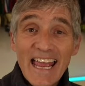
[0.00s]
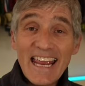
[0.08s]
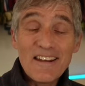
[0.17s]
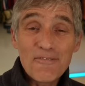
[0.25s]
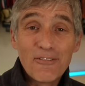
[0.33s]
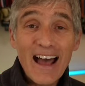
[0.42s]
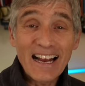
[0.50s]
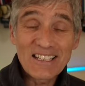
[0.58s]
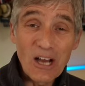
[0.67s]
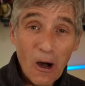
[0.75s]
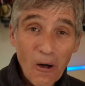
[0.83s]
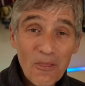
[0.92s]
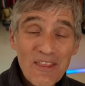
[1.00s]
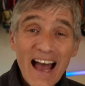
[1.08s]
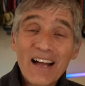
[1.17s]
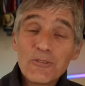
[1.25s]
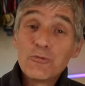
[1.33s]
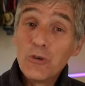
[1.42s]
In fact, on
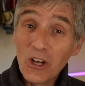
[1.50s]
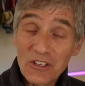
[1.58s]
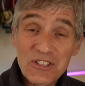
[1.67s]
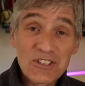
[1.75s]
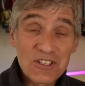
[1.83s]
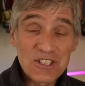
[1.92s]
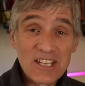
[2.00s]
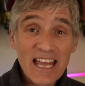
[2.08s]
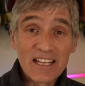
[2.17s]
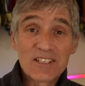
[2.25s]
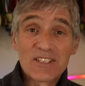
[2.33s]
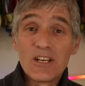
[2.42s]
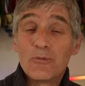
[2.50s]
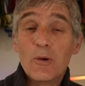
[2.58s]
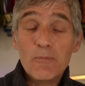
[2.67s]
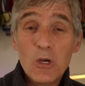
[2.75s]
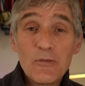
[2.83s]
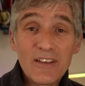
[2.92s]
that, Russ states that
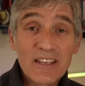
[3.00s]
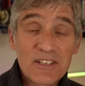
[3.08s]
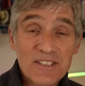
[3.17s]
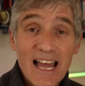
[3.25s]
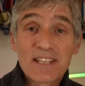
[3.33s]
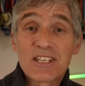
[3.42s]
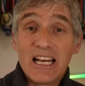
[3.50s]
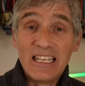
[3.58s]
removing the stats